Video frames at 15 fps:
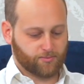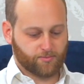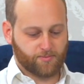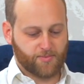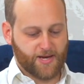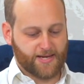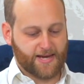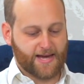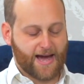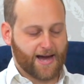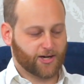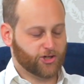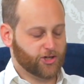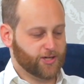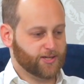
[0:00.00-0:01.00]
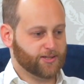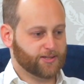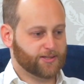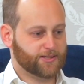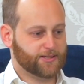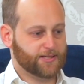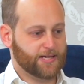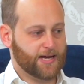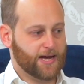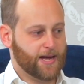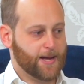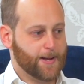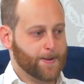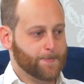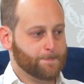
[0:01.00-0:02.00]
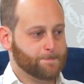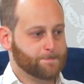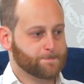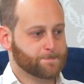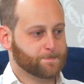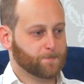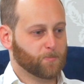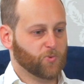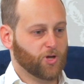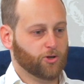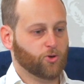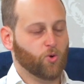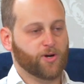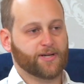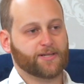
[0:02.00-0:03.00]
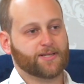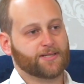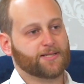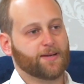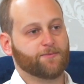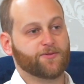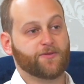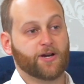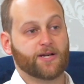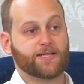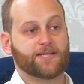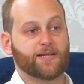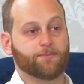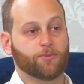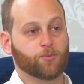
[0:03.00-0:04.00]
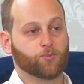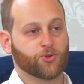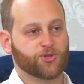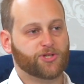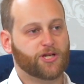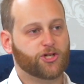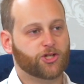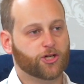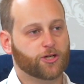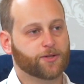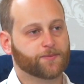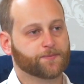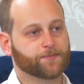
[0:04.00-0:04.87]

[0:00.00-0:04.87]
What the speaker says: picking actions according to some very simple procedure.